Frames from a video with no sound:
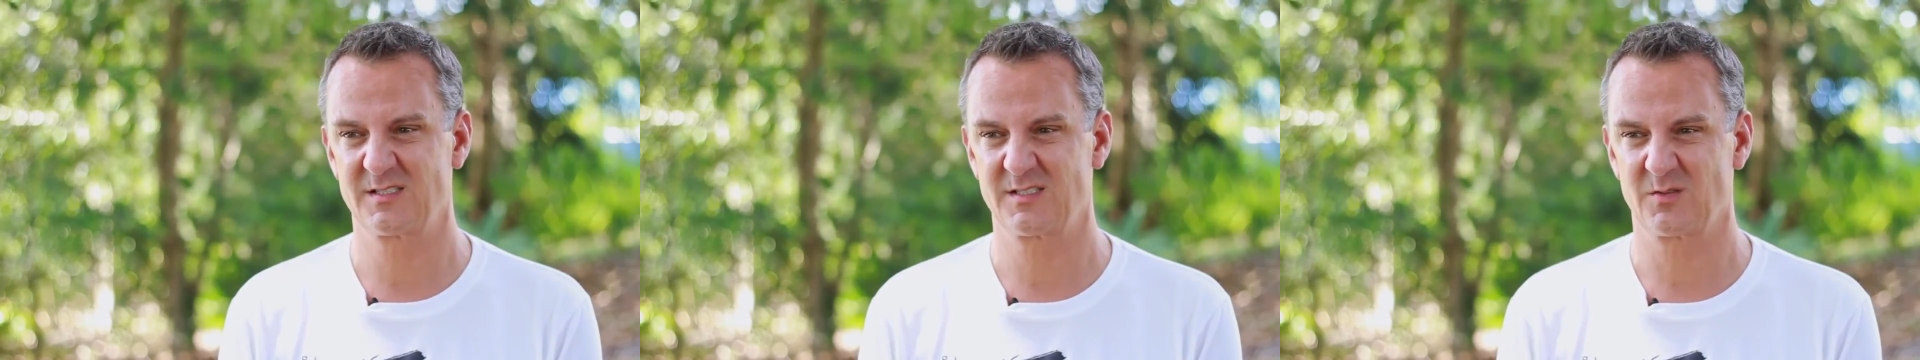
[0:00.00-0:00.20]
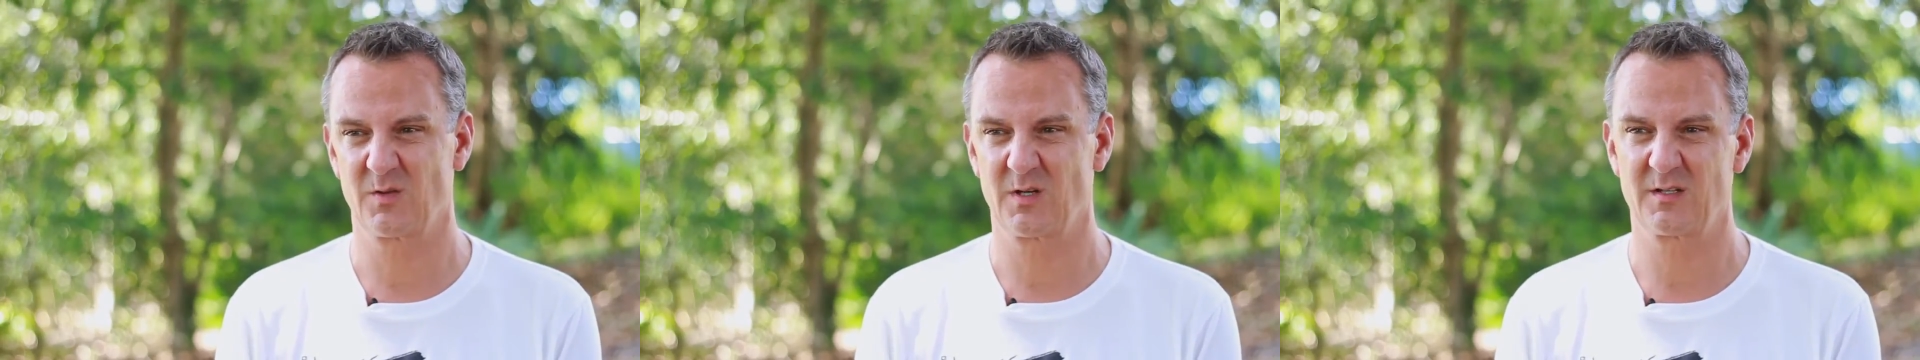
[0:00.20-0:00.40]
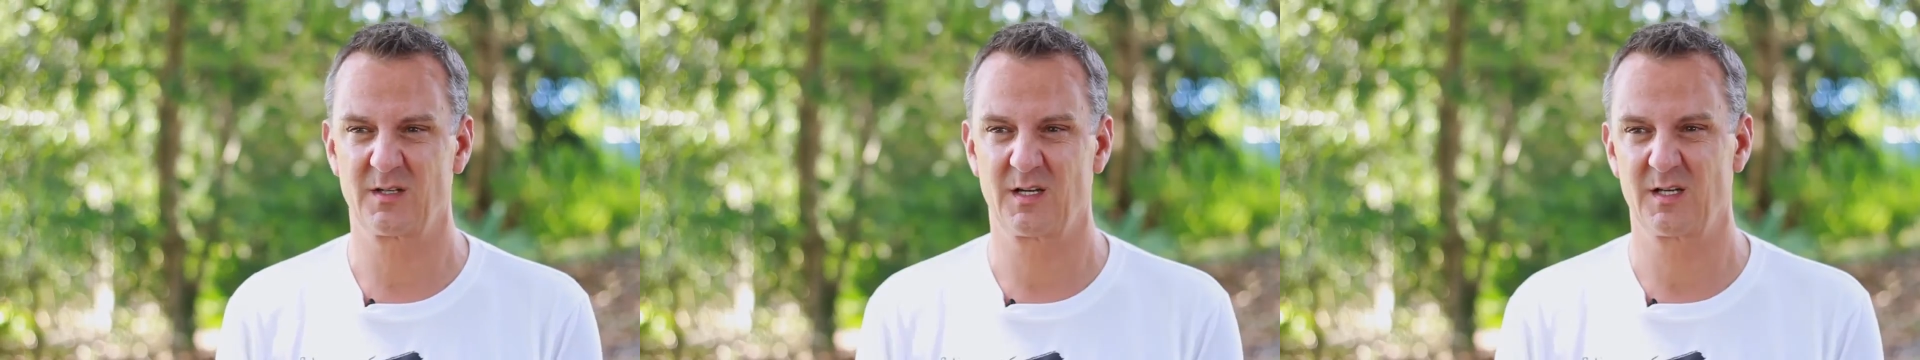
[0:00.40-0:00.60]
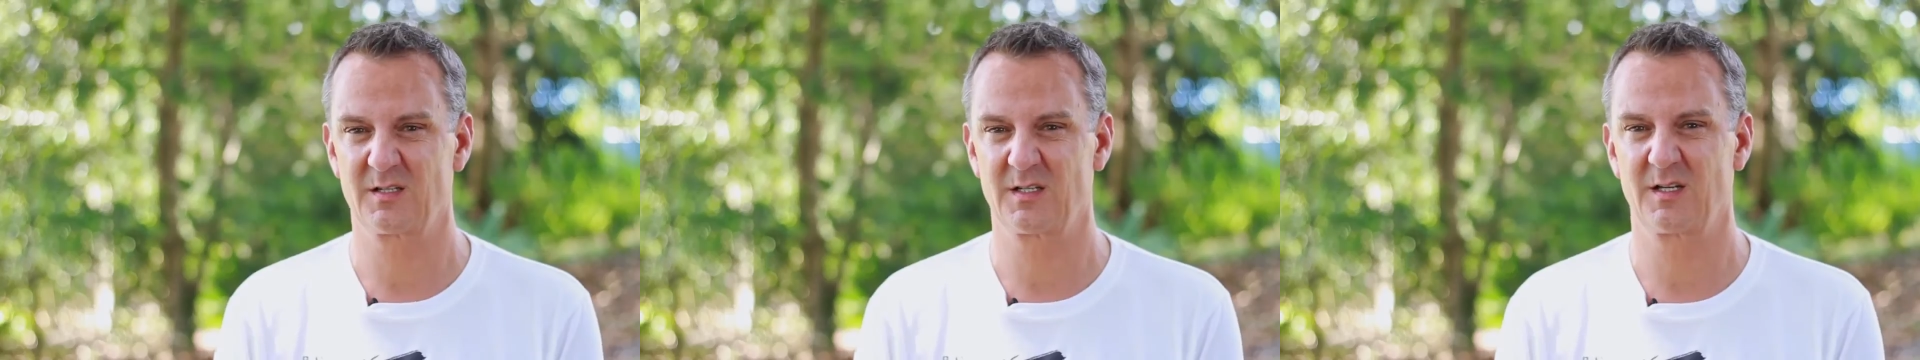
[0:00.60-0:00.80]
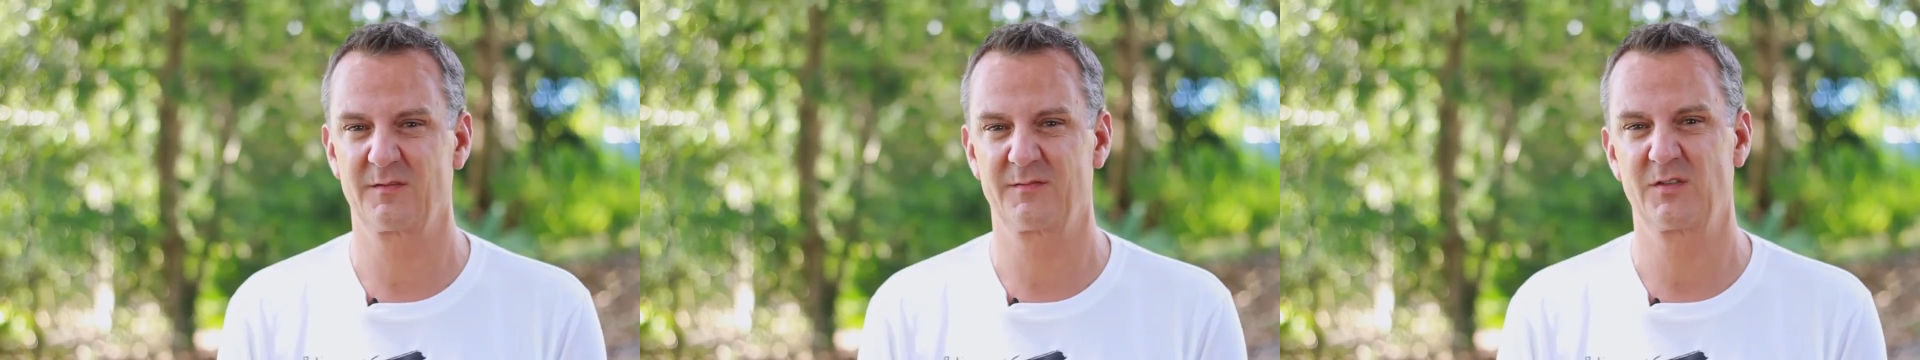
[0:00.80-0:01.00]
So
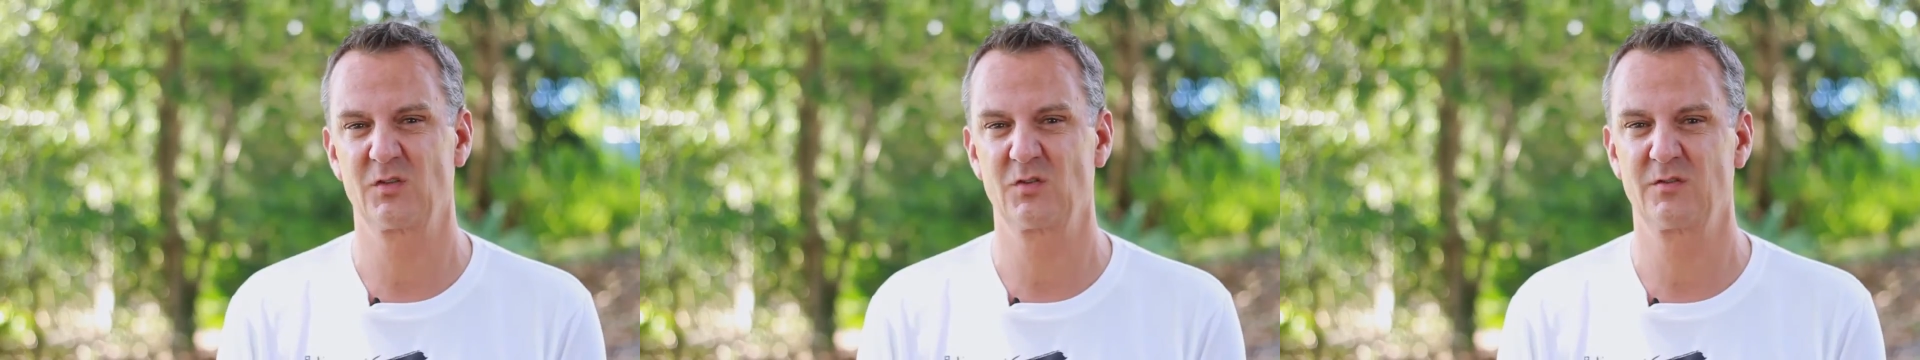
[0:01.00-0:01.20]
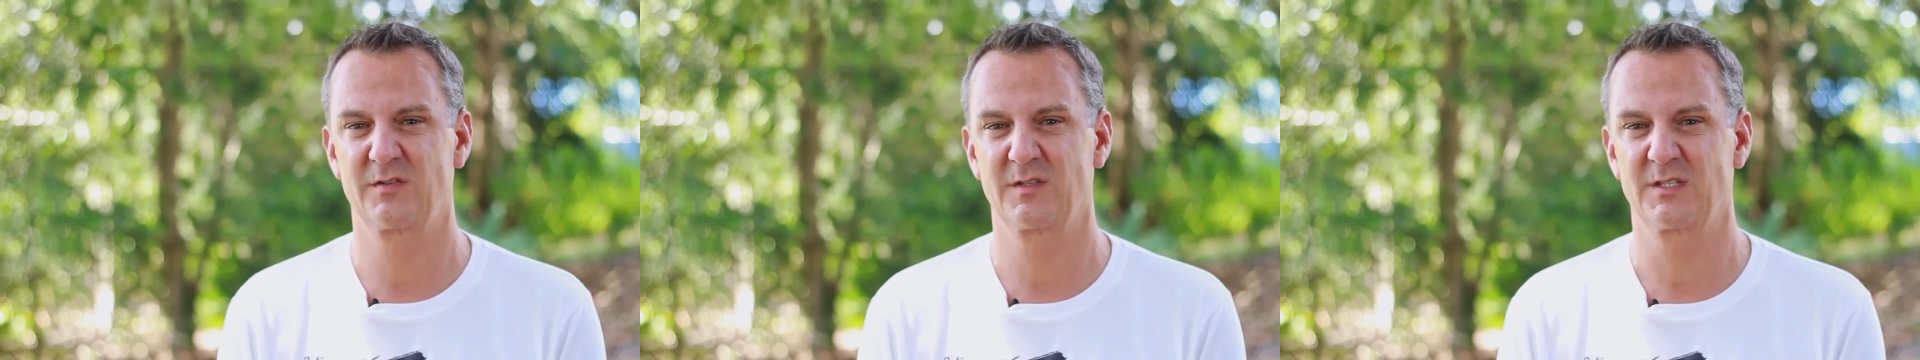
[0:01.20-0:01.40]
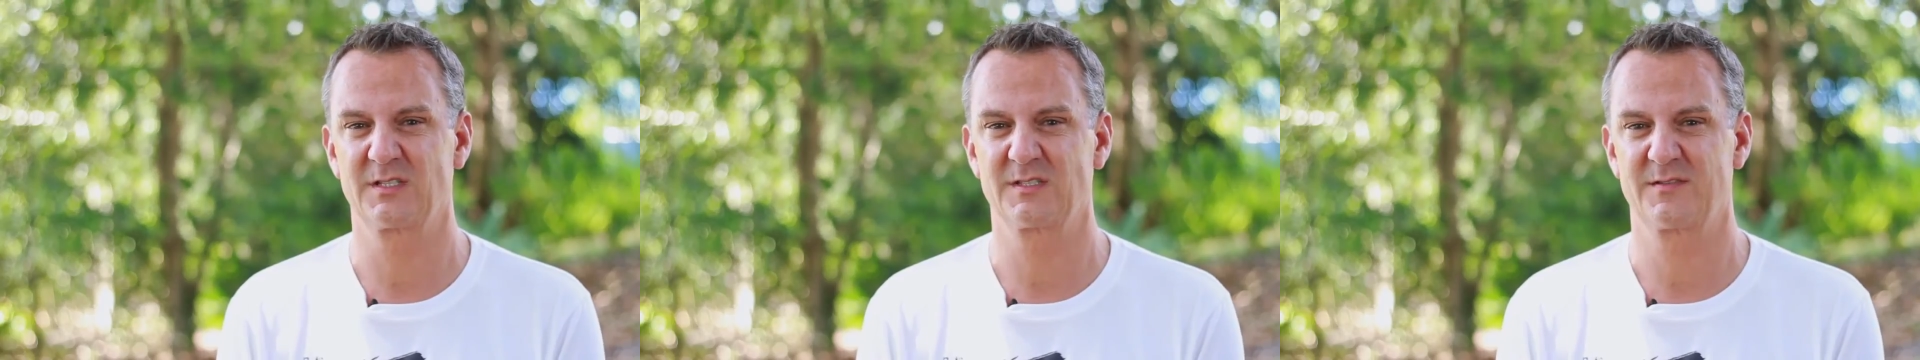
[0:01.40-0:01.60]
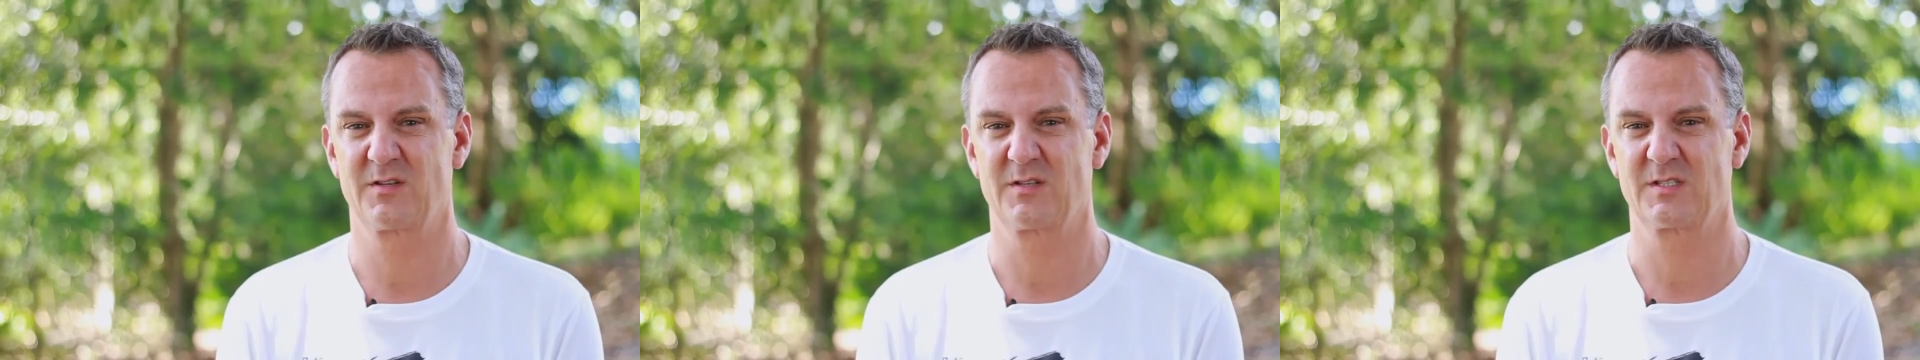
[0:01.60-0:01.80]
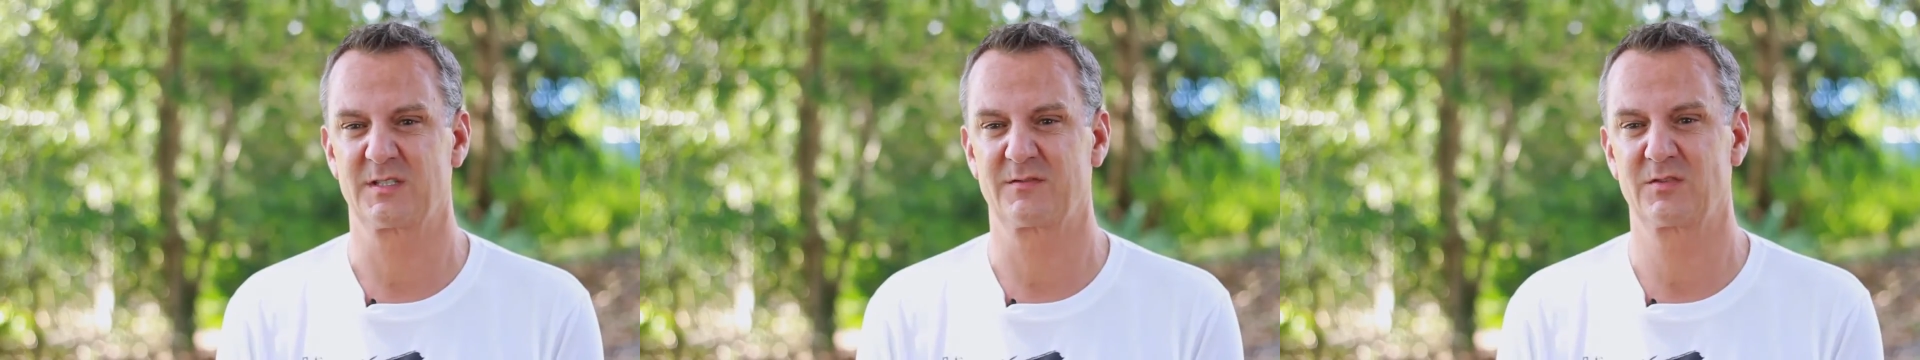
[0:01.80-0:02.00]
I view things
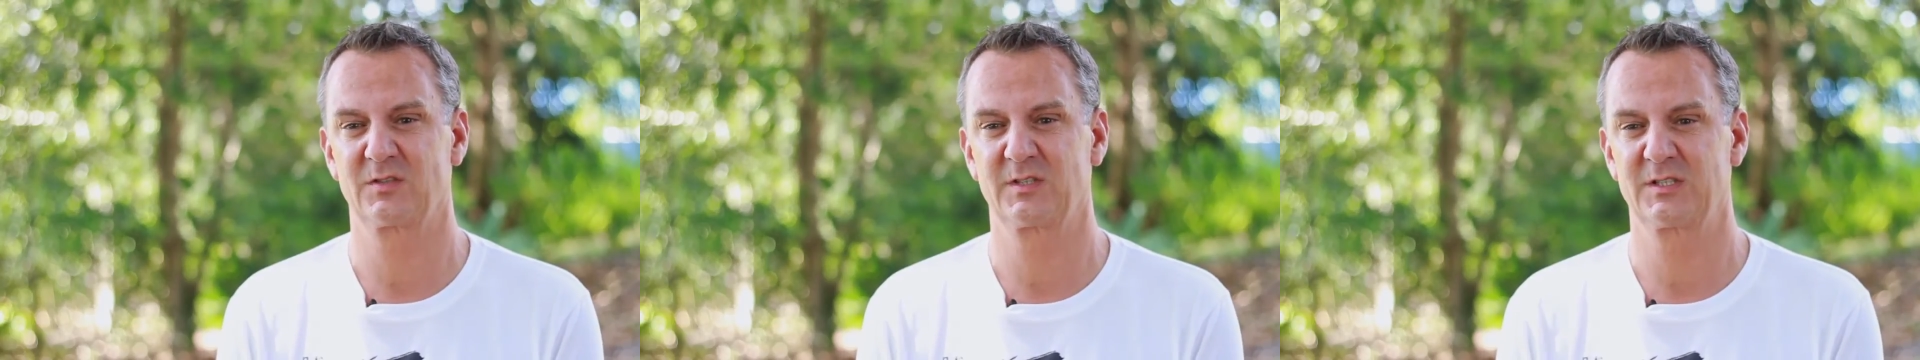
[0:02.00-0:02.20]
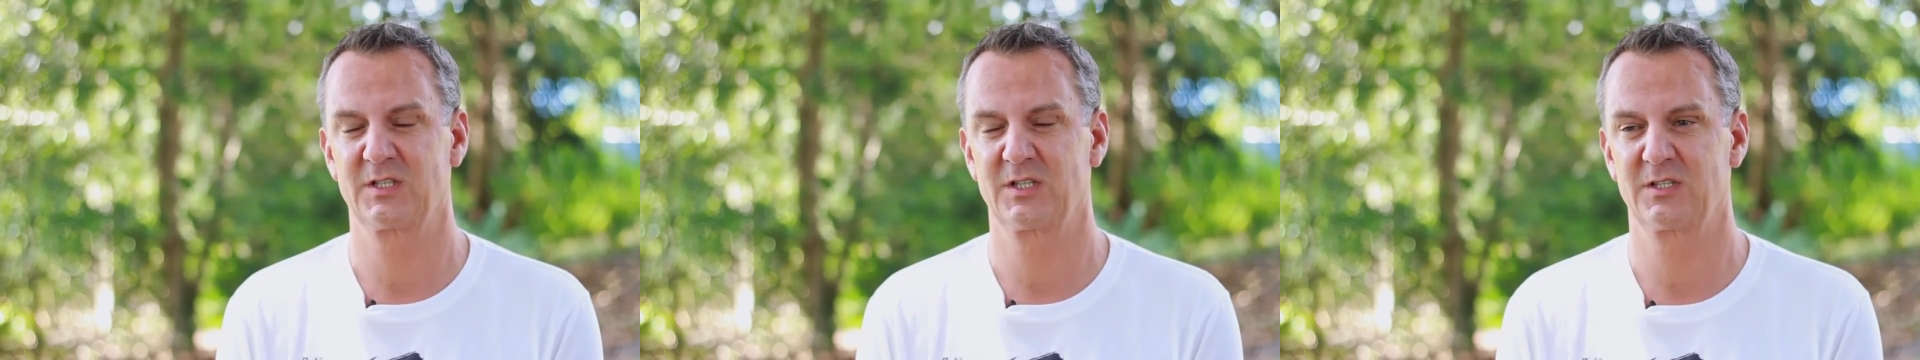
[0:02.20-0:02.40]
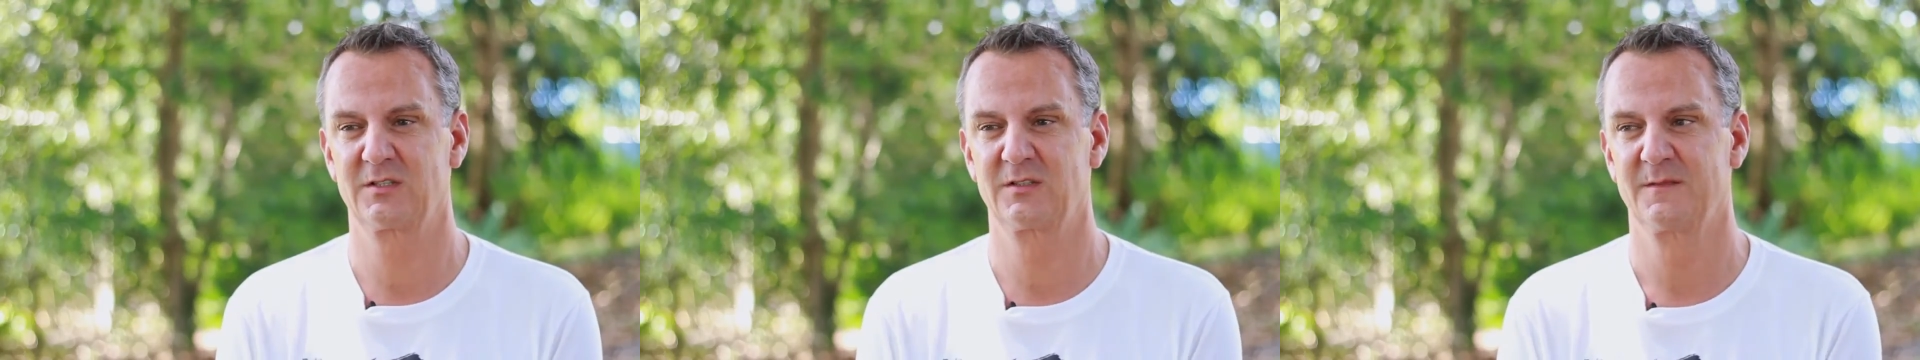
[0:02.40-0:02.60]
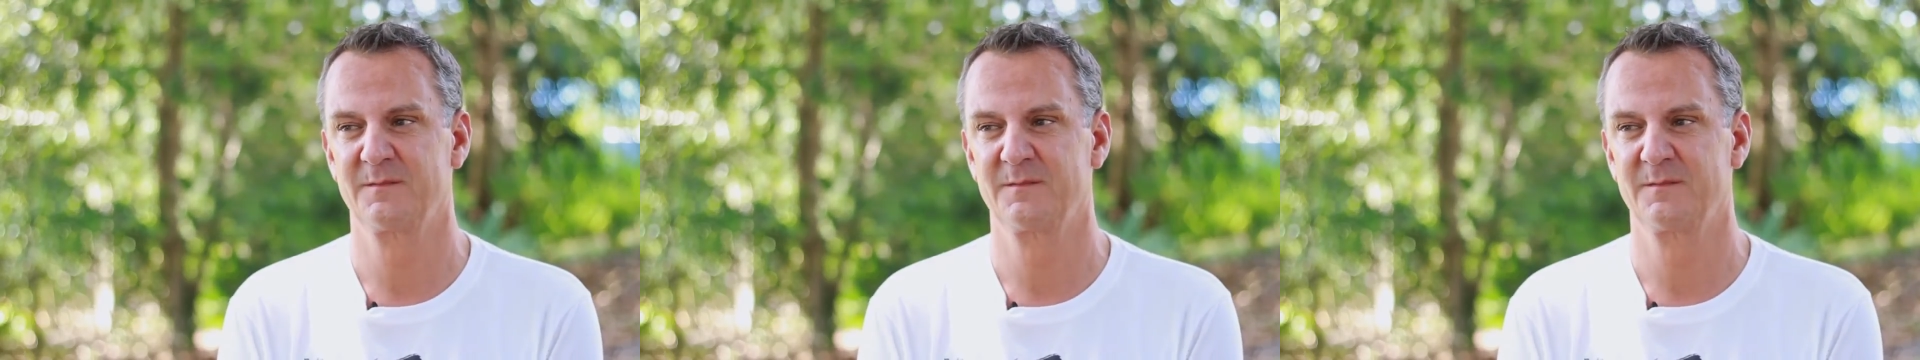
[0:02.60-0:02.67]
very differently now.